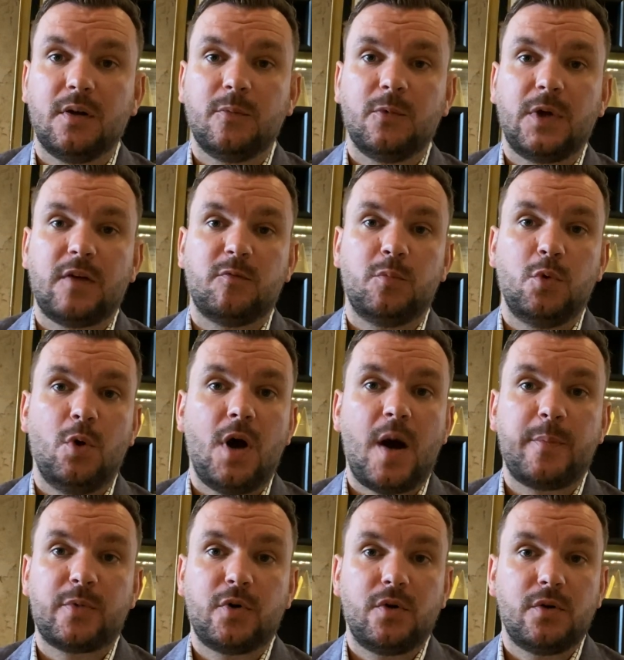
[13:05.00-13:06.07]
We have Blue
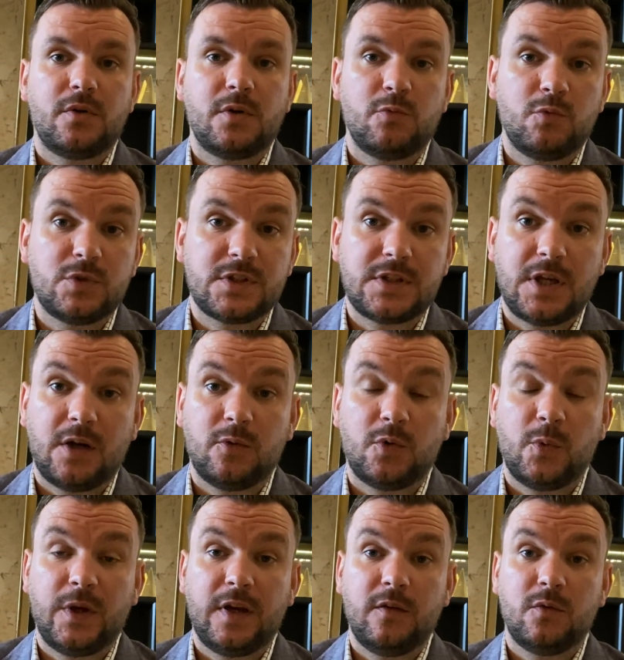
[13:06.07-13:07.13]
Apron, who's now
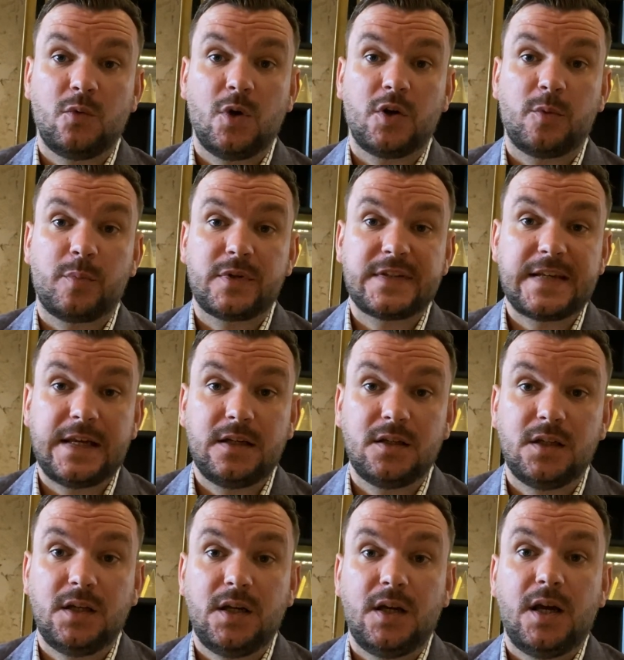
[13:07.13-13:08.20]
200%
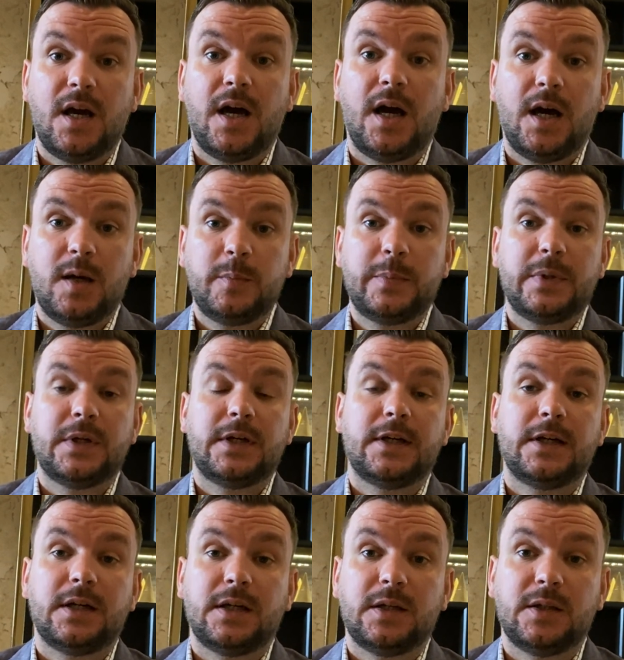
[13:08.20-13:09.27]
up.
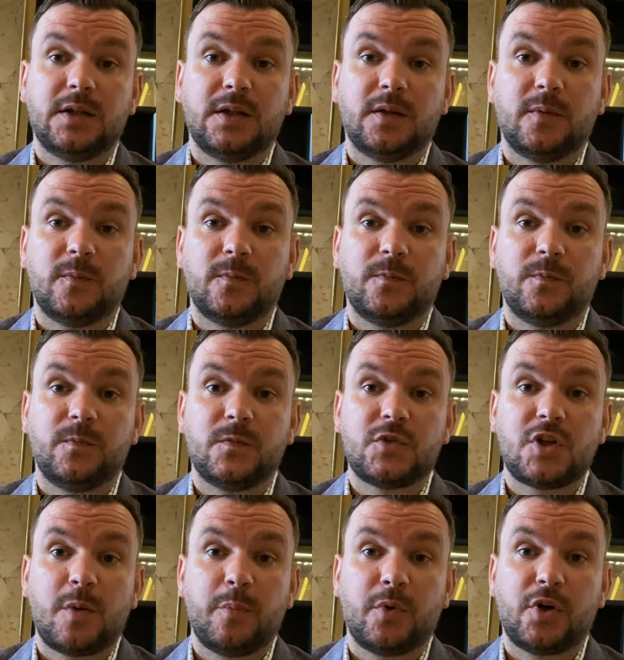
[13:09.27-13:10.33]

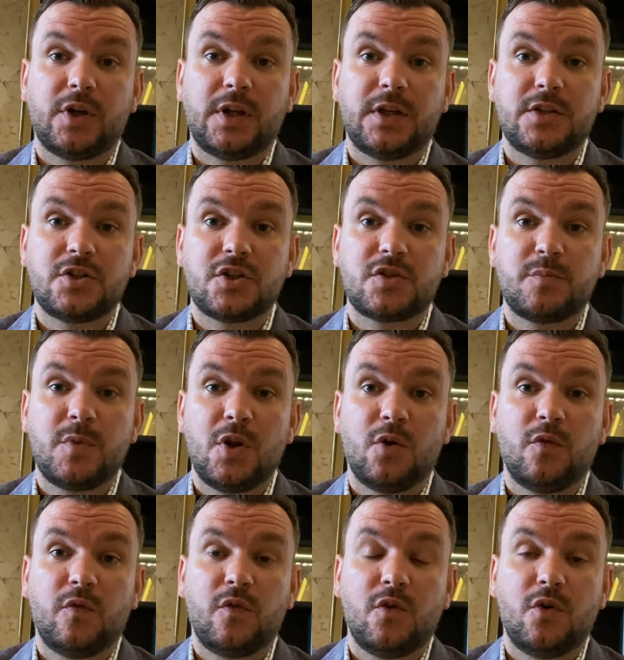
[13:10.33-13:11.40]
So I put it at just
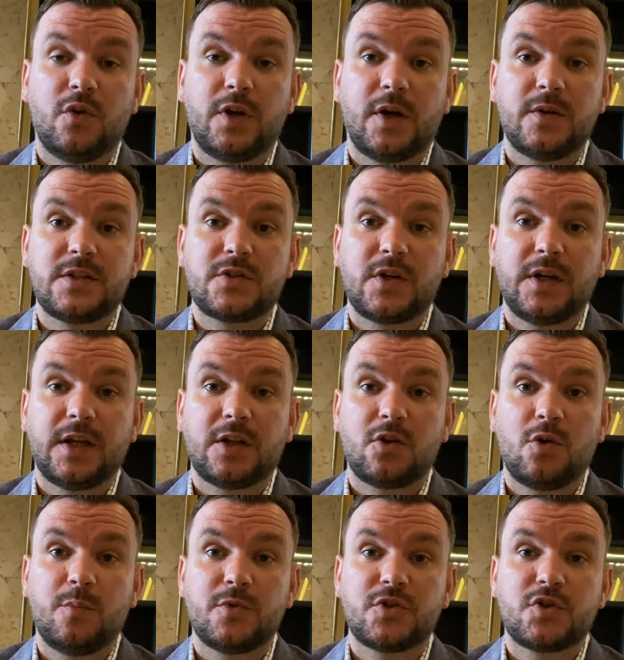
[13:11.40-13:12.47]
below 4. Now it's trading at
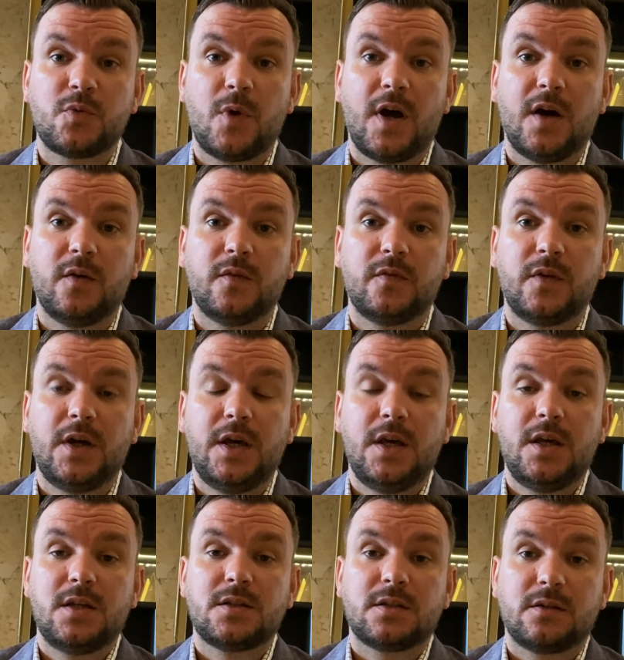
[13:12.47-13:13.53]
almost 12.
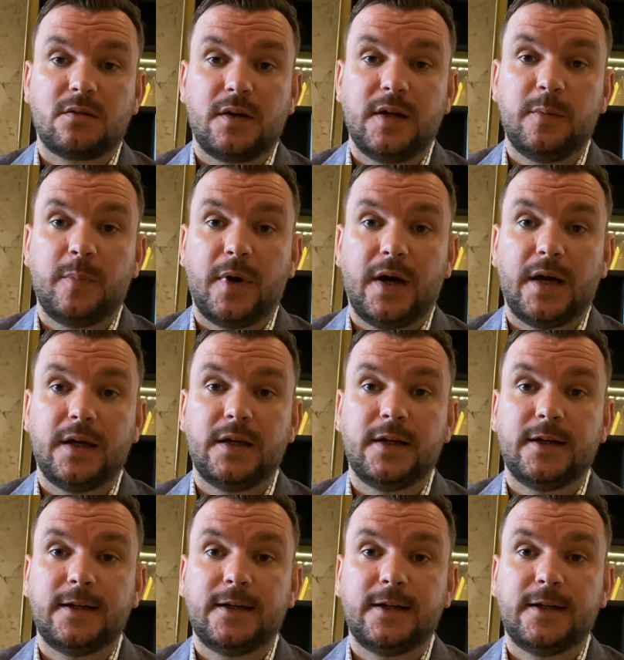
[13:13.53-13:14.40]
It's a great buy.